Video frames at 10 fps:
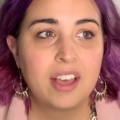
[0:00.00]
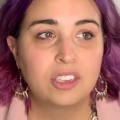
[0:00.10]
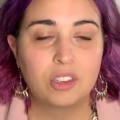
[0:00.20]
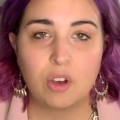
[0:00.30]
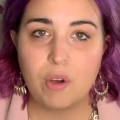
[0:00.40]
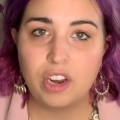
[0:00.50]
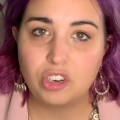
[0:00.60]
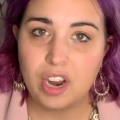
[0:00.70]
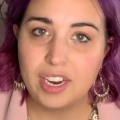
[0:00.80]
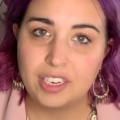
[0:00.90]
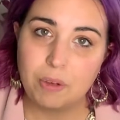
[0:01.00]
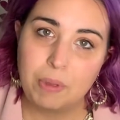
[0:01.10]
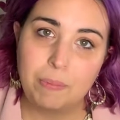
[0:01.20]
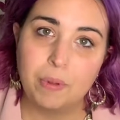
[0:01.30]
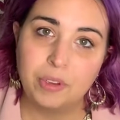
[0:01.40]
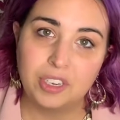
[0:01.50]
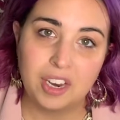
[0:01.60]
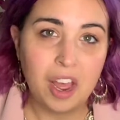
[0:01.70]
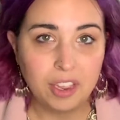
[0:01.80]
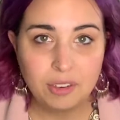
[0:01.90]
So I try and tell people to
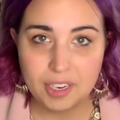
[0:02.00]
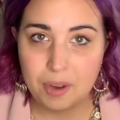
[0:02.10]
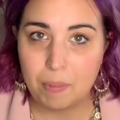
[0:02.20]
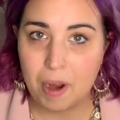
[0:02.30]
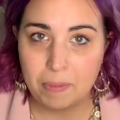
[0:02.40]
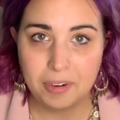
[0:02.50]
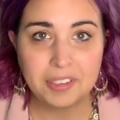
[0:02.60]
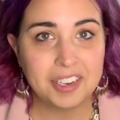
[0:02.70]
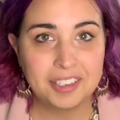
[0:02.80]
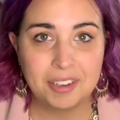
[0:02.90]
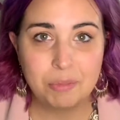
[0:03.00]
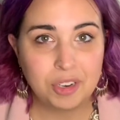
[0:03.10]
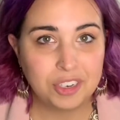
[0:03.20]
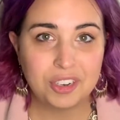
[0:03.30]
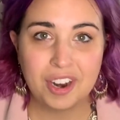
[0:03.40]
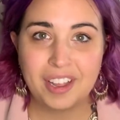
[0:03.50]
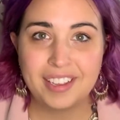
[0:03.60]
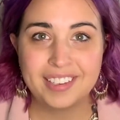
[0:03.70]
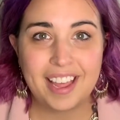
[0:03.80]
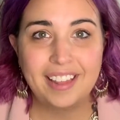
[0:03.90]
not use any primers and to
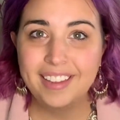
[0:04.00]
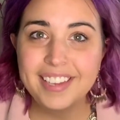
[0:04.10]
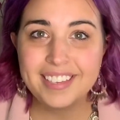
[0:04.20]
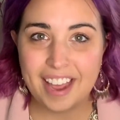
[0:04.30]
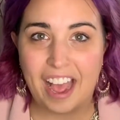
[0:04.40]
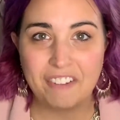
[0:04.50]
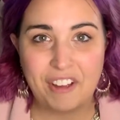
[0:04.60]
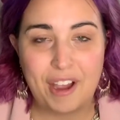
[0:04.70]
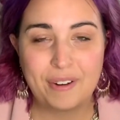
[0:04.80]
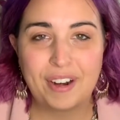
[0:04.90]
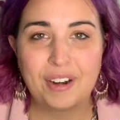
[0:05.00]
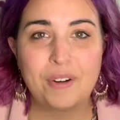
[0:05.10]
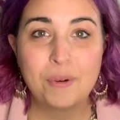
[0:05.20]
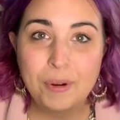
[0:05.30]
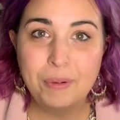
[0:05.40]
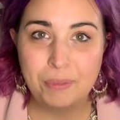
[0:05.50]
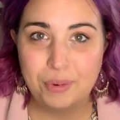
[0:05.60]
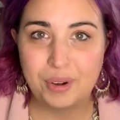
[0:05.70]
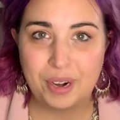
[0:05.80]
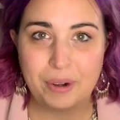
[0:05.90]
moisturize at least a half hour or
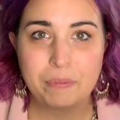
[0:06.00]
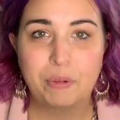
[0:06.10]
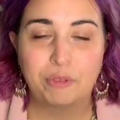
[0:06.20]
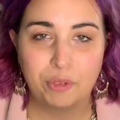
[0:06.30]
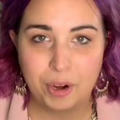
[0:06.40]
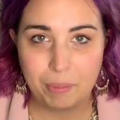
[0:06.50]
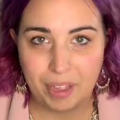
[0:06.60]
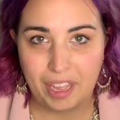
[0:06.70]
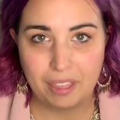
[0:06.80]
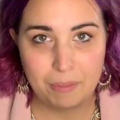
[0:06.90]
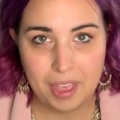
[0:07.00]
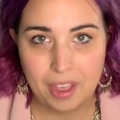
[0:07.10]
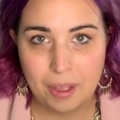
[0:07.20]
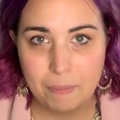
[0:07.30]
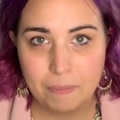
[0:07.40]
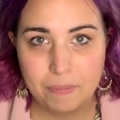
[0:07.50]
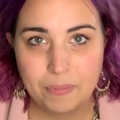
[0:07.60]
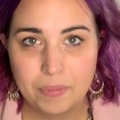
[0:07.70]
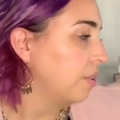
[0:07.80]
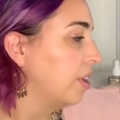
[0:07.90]
more before applying the makeup.
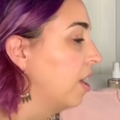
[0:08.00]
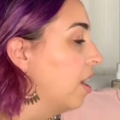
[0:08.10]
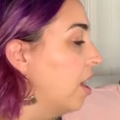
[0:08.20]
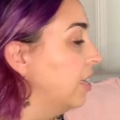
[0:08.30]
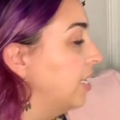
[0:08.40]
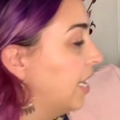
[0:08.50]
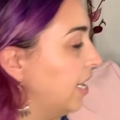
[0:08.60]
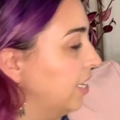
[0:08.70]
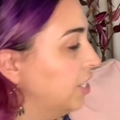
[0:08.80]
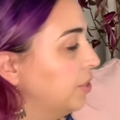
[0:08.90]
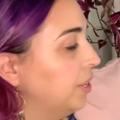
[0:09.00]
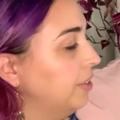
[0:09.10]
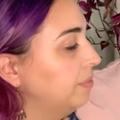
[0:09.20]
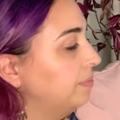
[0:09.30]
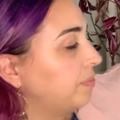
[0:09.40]
To get into it,